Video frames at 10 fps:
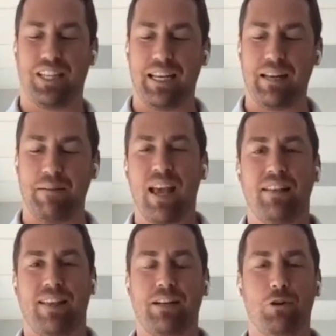team,
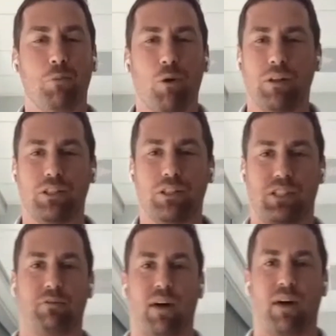they do more than
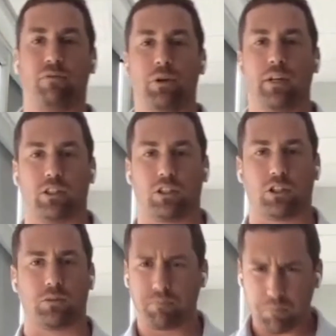75
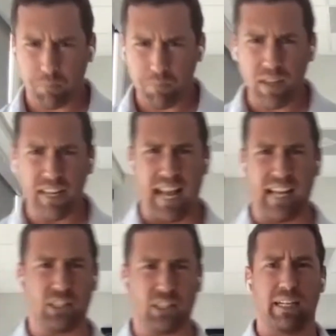units. He
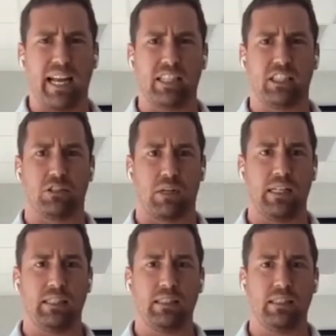has three agents,
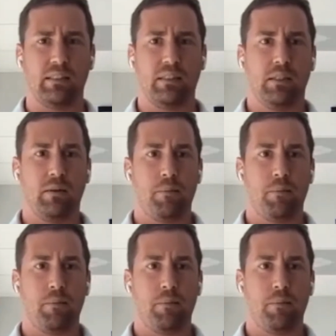right? Three